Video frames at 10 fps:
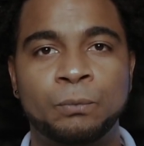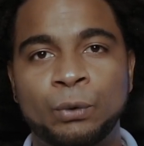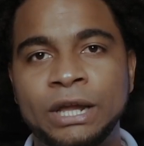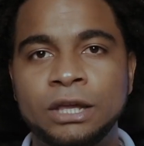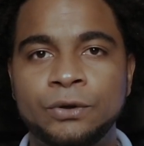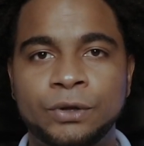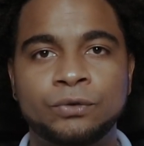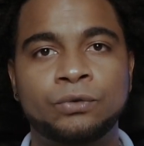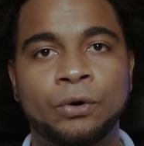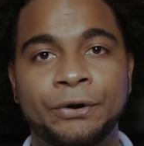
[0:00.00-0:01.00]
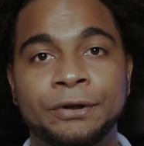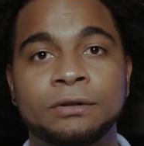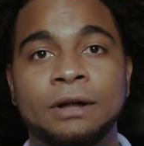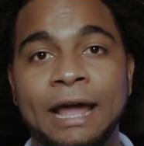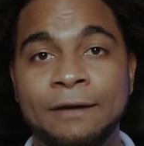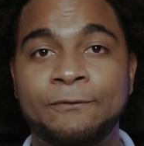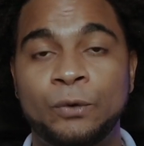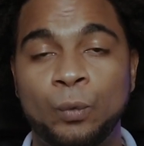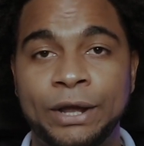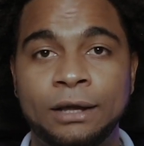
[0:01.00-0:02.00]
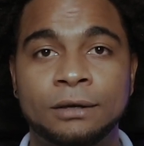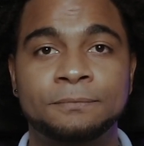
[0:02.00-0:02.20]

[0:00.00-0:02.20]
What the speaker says: bring you a tutorial every week,